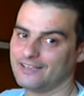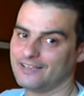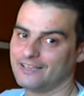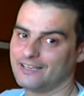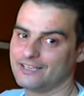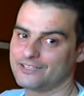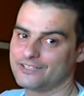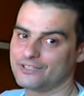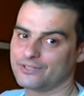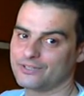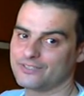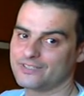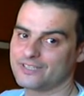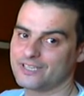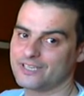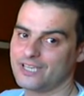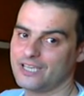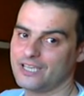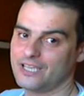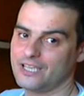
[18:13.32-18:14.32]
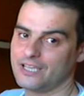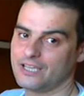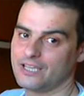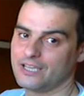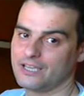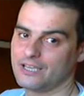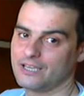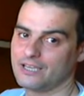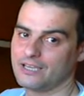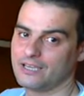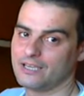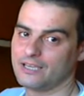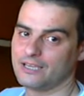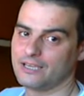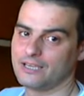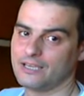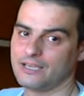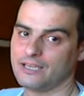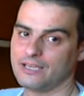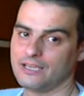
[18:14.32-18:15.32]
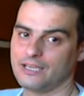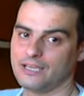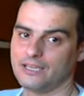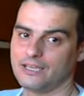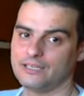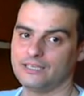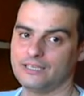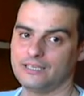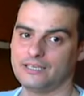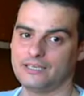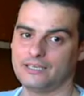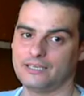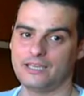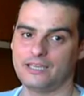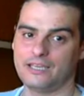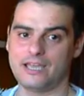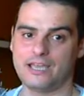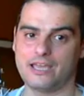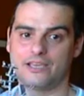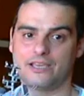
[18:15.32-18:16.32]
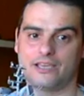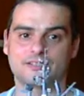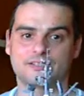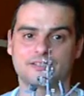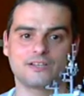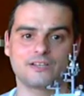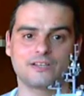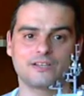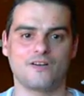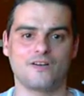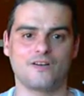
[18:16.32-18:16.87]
as you can see, he is